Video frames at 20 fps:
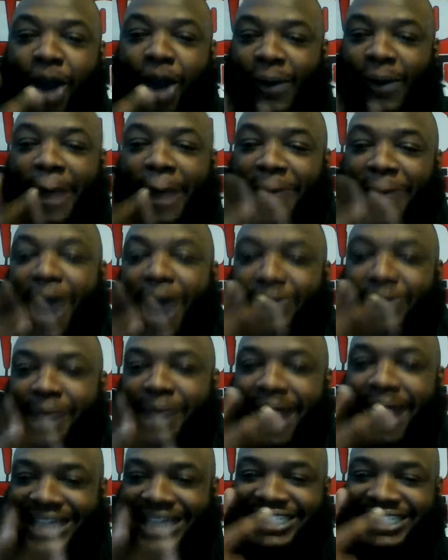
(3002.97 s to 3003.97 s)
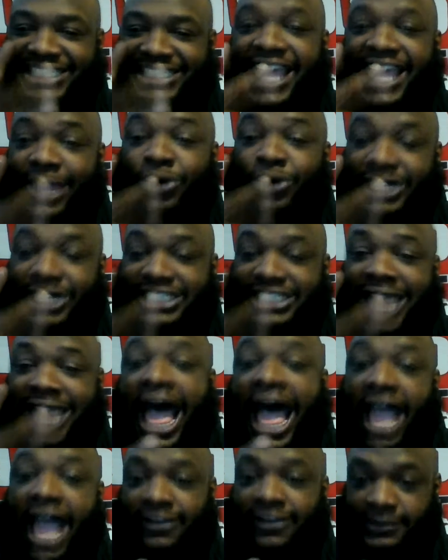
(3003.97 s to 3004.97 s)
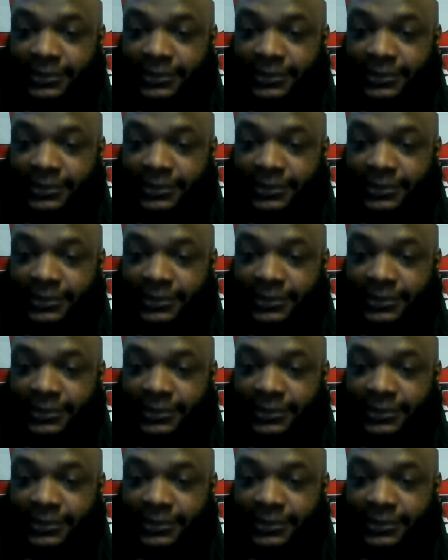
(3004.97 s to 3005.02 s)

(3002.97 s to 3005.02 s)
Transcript: about what I'm about to say on this live.